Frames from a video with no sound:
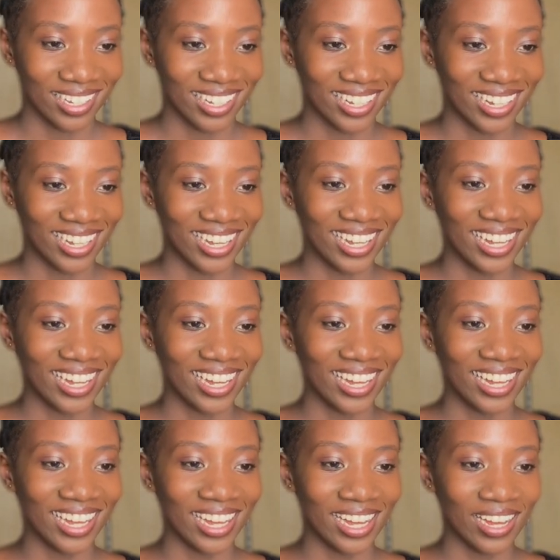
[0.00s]

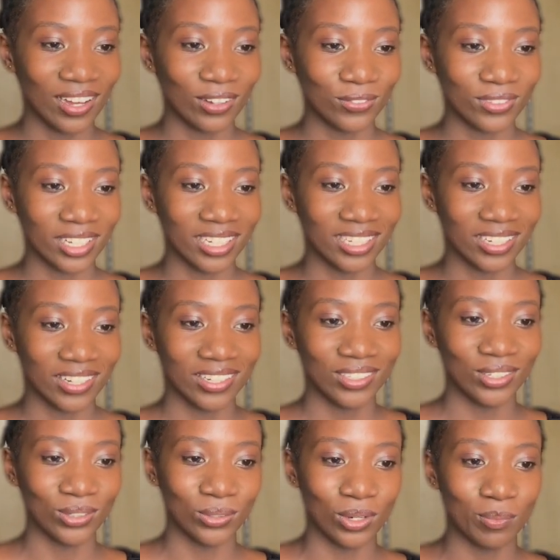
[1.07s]
Often, girl,
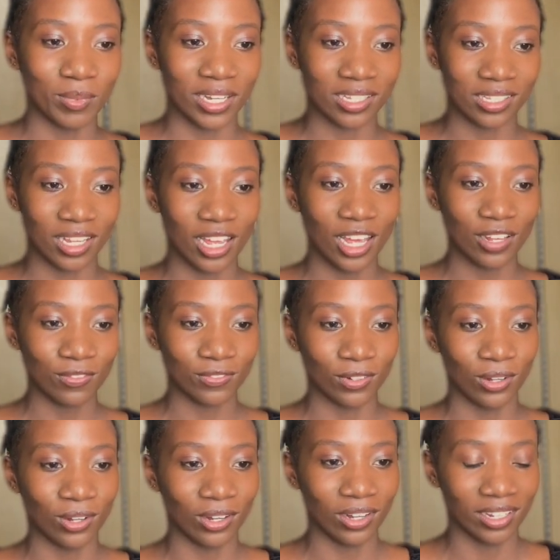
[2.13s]
you on my cell
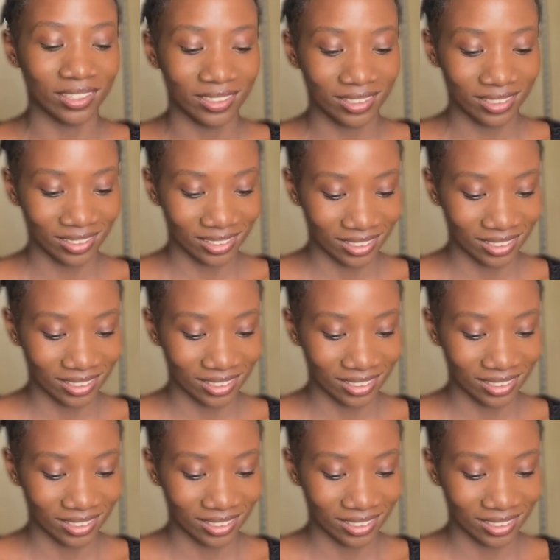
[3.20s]
phone.